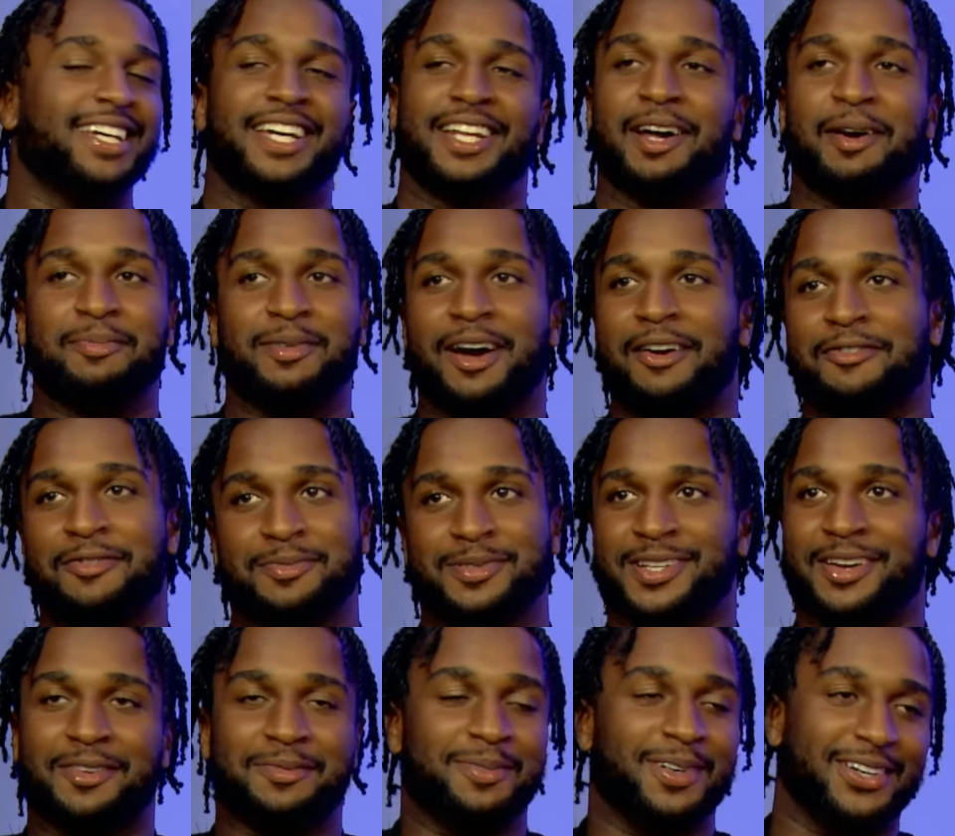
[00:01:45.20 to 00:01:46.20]
And I'm not from
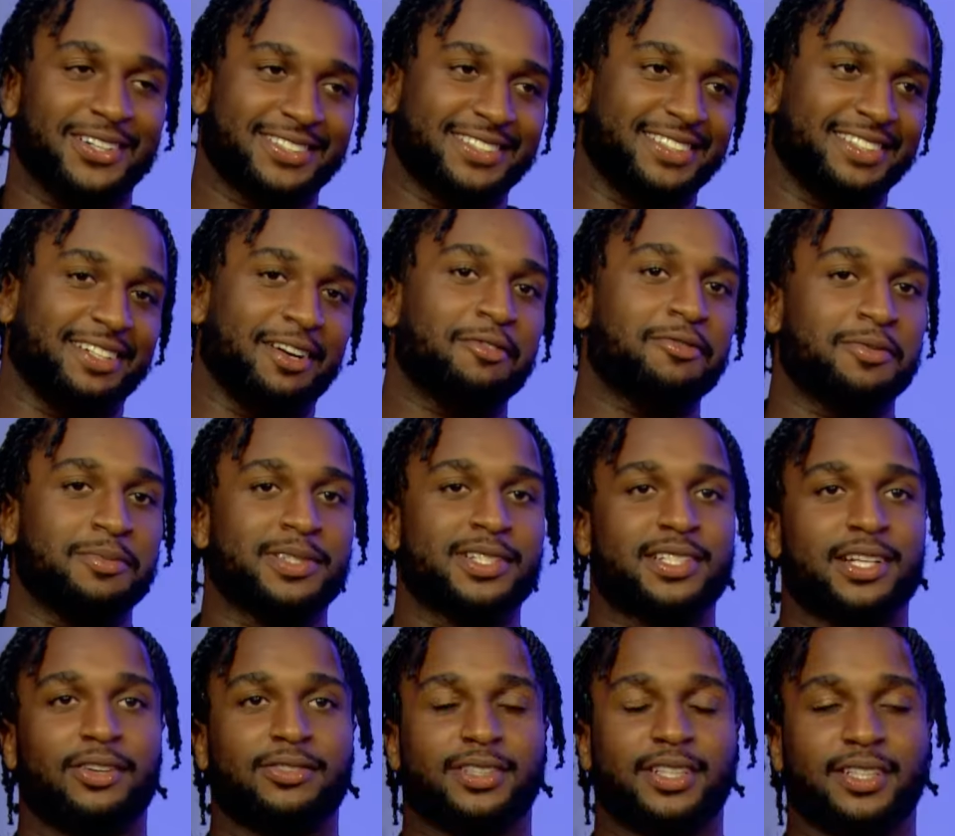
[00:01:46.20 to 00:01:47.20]
South Boston. I'm from the
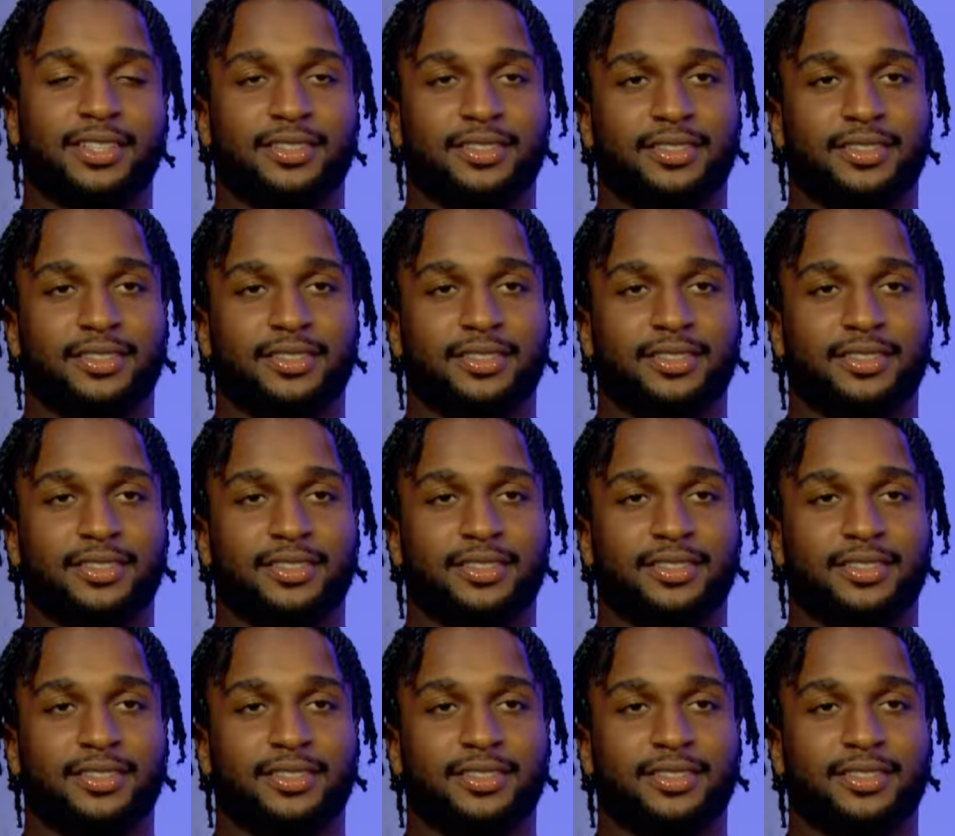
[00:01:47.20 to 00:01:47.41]
South End.